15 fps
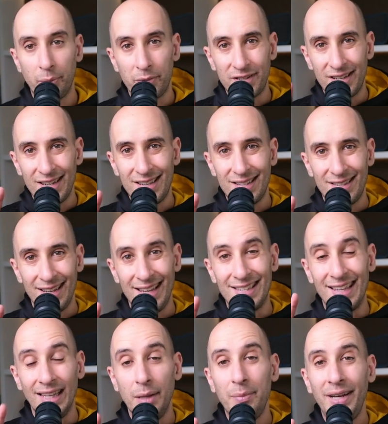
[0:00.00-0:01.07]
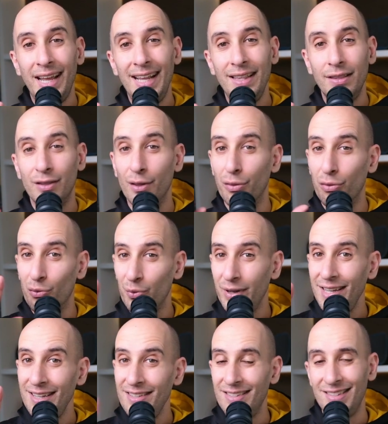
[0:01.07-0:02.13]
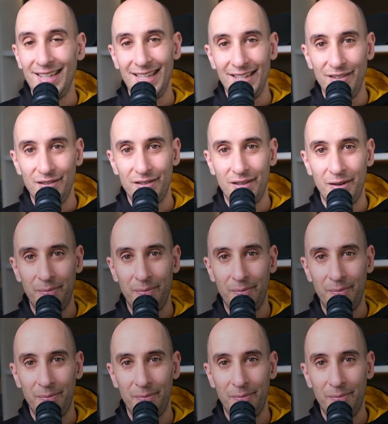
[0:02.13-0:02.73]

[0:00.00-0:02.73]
number 6 is eliminate the 3 C's.